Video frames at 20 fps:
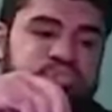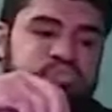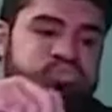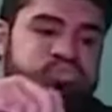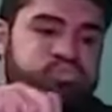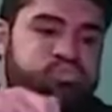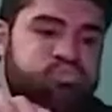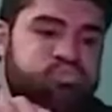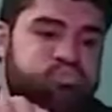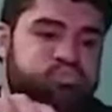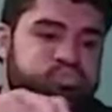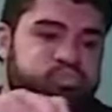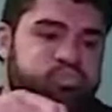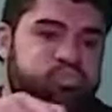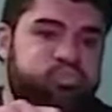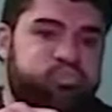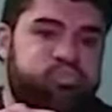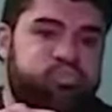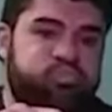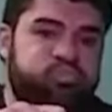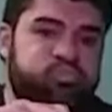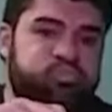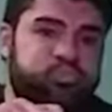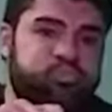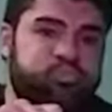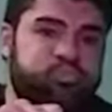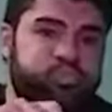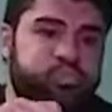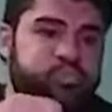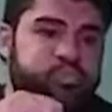
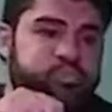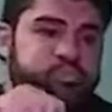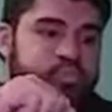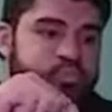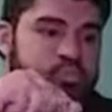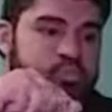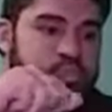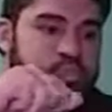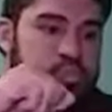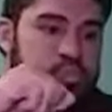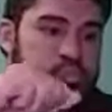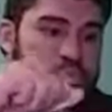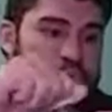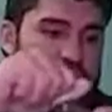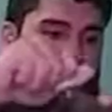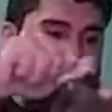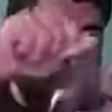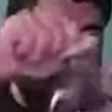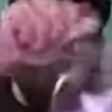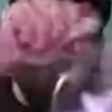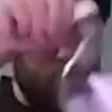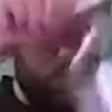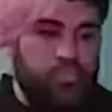Nobody speaks.